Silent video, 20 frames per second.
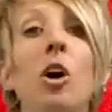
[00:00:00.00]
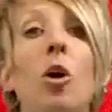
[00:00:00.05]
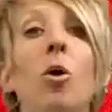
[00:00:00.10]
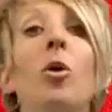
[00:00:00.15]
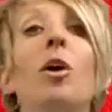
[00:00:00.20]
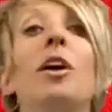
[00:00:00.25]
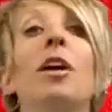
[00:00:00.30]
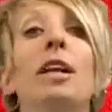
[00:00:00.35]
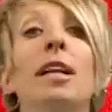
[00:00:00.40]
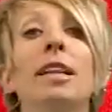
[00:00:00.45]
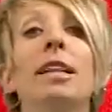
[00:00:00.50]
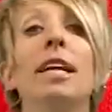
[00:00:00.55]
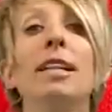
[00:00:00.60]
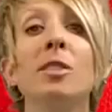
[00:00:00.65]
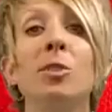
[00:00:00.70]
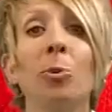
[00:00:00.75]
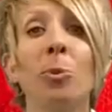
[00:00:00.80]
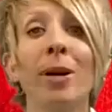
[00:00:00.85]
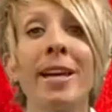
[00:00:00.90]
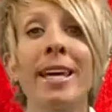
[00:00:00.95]
So,
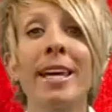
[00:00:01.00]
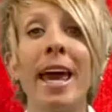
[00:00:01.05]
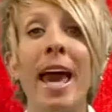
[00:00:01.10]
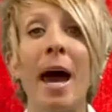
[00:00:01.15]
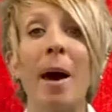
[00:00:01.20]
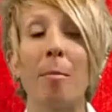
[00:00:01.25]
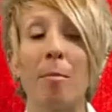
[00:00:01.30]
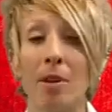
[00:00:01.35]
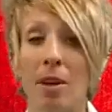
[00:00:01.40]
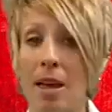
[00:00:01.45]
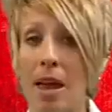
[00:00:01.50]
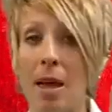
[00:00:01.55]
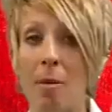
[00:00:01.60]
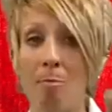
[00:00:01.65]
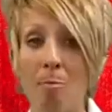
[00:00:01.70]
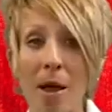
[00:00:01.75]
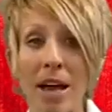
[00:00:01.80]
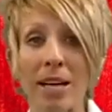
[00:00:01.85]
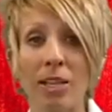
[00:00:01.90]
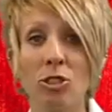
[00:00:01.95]
let's recap
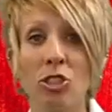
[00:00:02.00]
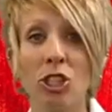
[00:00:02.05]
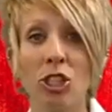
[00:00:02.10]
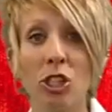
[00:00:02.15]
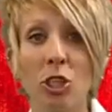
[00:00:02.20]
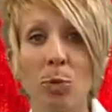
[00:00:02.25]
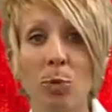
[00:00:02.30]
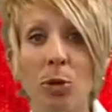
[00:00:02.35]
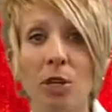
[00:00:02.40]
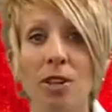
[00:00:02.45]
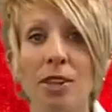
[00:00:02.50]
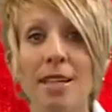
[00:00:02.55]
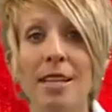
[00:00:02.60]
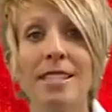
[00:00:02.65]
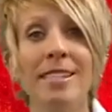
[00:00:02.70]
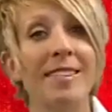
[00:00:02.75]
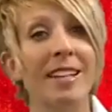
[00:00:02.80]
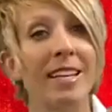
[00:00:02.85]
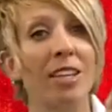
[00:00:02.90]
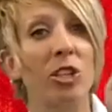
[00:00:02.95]
and make sure you put
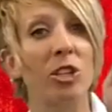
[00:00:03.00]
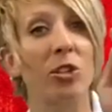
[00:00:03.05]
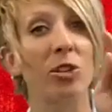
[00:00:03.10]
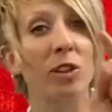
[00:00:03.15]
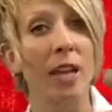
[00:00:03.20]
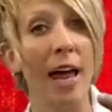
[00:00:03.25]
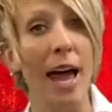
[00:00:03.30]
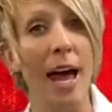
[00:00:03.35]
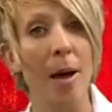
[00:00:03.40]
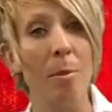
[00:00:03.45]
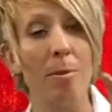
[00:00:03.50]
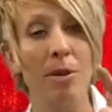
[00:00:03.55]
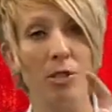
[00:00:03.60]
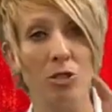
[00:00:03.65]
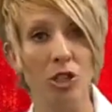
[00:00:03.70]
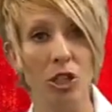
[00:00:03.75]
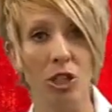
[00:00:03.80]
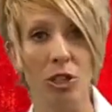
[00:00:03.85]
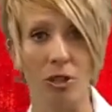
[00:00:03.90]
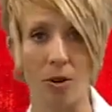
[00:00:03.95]
this in your
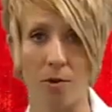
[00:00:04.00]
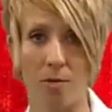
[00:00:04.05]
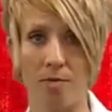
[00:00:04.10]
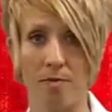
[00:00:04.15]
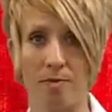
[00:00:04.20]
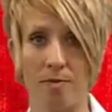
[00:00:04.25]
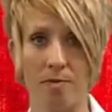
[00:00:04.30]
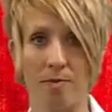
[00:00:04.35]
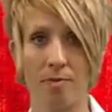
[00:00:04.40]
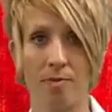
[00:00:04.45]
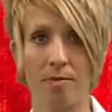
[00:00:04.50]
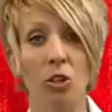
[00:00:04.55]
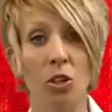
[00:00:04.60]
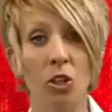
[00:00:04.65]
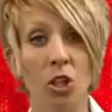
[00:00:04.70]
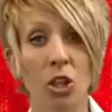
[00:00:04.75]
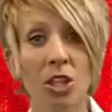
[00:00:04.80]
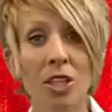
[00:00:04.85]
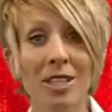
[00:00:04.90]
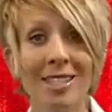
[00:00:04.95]
lab journal.
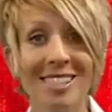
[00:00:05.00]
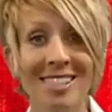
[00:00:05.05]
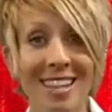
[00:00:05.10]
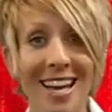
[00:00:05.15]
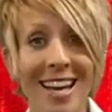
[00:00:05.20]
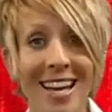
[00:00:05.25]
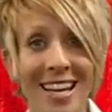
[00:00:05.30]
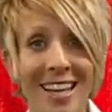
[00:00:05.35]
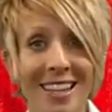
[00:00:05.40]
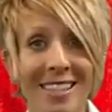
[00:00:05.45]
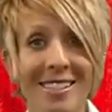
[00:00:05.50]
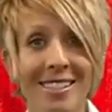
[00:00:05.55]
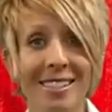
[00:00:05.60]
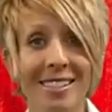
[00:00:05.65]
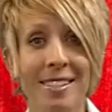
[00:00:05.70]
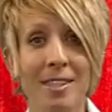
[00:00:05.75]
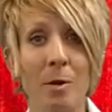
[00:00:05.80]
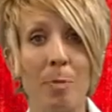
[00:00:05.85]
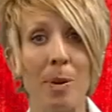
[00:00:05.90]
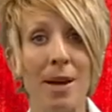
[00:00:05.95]
Good
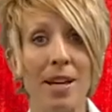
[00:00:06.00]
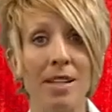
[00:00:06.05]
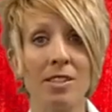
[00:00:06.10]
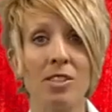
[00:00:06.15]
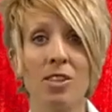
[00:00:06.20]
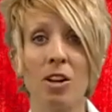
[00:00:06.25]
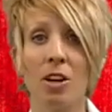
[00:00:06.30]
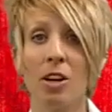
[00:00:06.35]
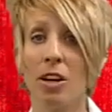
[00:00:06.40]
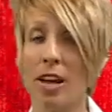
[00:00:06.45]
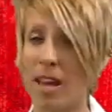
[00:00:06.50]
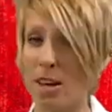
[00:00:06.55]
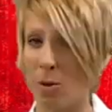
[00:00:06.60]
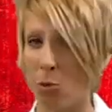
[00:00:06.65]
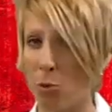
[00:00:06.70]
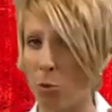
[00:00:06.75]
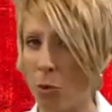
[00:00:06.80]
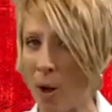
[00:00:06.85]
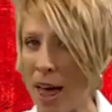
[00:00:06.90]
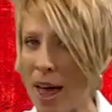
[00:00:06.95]
science depends on
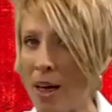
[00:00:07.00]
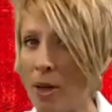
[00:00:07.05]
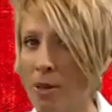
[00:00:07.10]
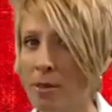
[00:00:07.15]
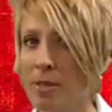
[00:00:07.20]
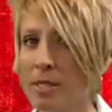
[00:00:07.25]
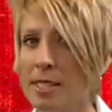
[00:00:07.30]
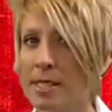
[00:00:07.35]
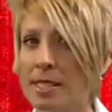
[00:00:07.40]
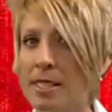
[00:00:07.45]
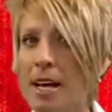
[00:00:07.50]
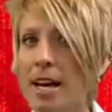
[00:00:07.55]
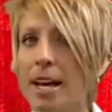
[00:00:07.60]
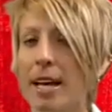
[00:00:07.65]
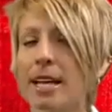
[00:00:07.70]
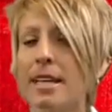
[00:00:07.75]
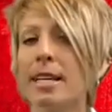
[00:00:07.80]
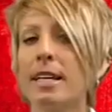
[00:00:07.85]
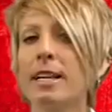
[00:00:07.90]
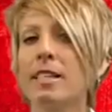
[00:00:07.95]
a
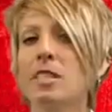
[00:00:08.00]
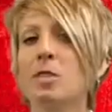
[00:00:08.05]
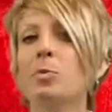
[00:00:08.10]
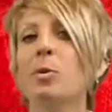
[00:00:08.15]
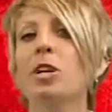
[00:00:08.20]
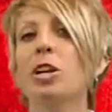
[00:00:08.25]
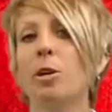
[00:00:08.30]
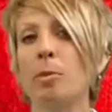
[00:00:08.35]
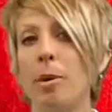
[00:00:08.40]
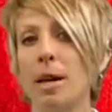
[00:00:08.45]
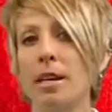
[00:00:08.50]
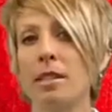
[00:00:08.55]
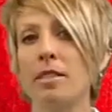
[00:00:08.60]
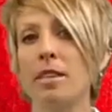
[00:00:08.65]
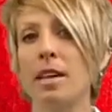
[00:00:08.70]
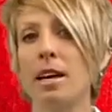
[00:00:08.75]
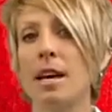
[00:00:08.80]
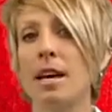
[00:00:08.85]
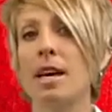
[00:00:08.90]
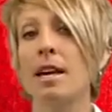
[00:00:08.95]
well-designed
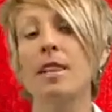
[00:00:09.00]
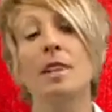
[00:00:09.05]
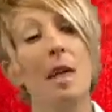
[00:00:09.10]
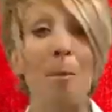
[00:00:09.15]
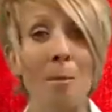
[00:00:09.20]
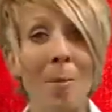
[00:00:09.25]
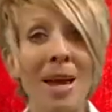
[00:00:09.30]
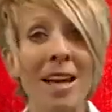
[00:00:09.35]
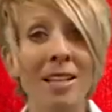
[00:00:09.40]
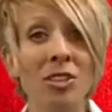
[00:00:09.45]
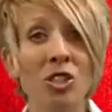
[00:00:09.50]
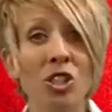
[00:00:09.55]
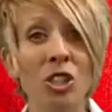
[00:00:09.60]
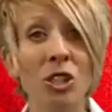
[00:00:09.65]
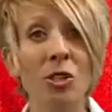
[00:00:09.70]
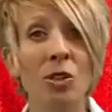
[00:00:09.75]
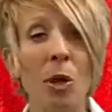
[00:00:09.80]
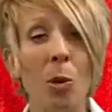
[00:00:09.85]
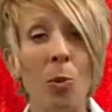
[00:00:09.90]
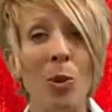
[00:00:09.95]
experiment that makes
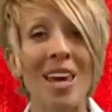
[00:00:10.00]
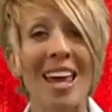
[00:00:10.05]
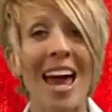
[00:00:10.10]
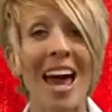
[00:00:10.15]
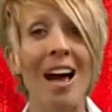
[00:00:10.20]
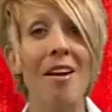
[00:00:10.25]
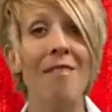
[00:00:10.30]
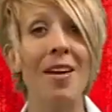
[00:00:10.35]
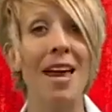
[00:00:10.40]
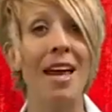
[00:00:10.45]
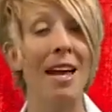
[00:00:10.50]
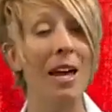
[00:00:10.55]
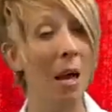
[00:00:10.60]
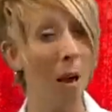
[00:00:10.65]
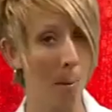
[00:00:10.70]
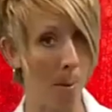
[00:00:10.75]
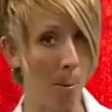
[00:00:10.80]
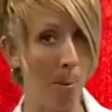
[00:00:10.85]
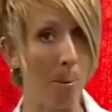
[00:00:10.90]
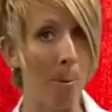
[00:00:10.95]
sure that we have
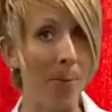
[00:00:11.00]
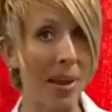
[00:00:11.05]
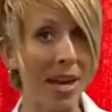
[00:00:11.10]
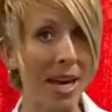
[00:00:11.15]
a